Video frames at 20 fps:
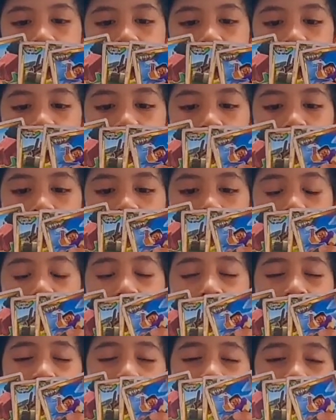So
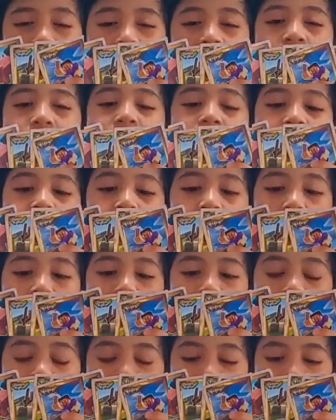if you guys love
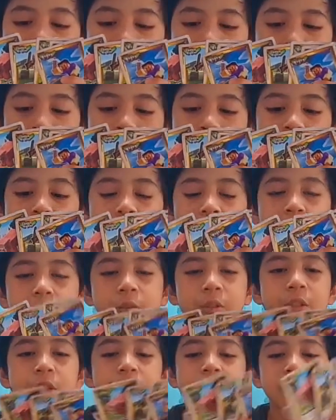Minecraft, I'm
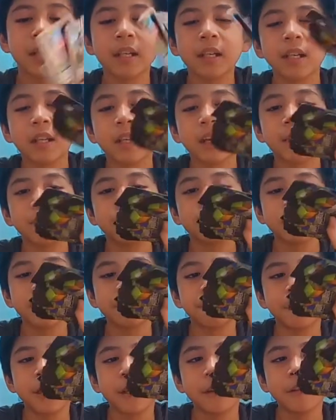sure you're gonna love this
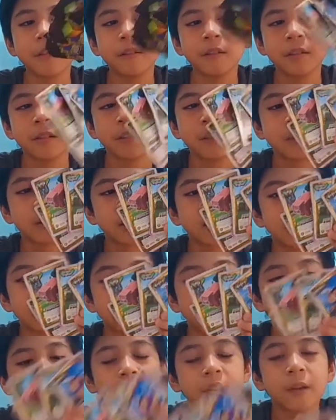video.
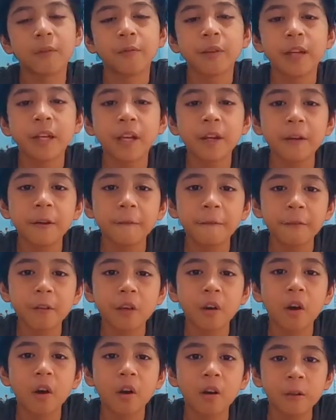And we're gonna review
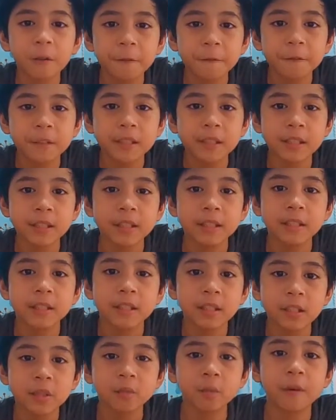all of this in
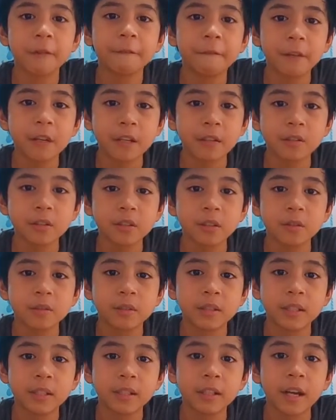just one video, so
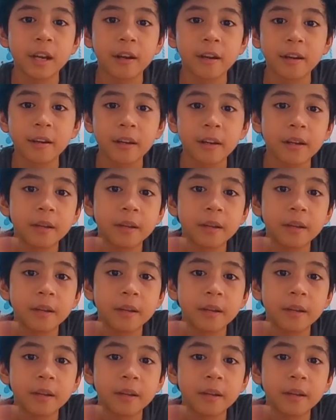see you there.